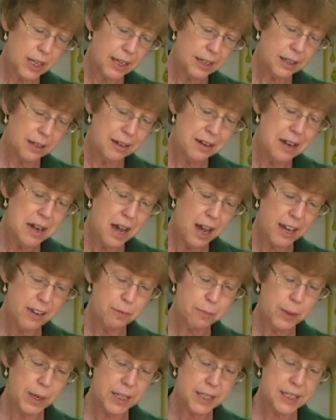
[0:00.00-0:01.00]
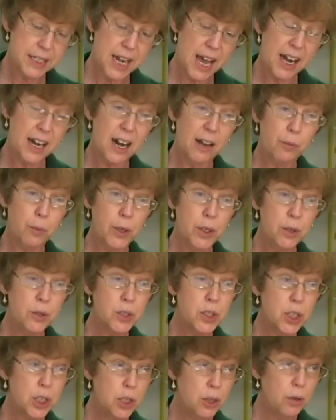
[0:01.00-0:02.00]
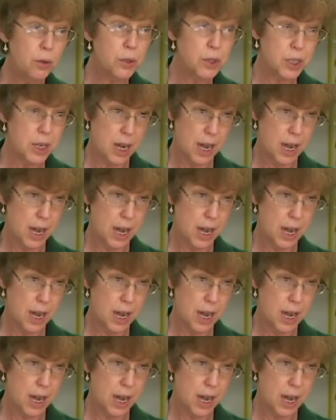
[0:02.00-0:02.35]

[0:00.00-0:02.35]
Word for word: like a knife, but it's not a knife. We used to use